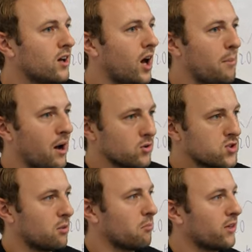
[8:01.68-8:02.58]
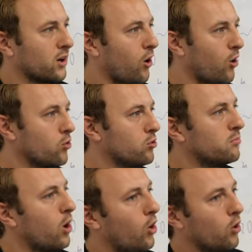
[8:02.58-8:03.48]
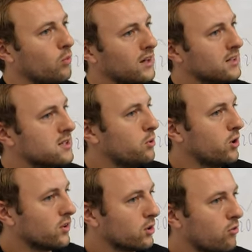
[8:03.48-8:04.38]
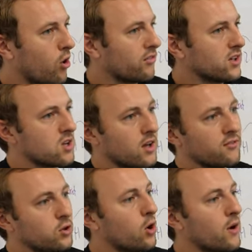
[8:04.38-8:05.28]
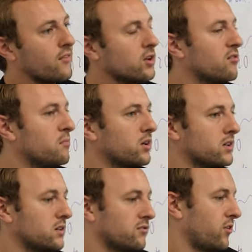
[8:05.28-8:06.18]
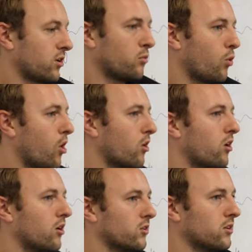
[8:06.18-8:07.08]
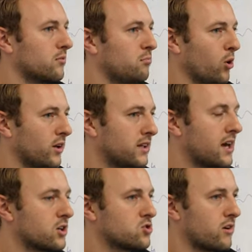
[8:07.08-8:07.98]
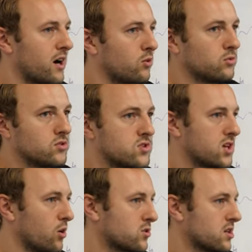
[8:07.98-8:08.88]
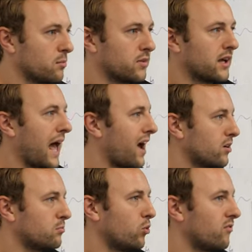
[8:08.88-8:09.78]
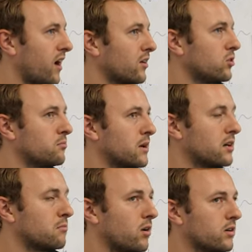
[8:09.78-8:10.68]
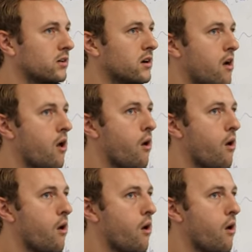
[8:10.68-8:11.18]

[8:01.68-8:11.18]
about something at home but aren't willing to put in the graft. It's like, if you don't have enough money, fucking work harder, put in the extra hours, sell something, add more value, make money.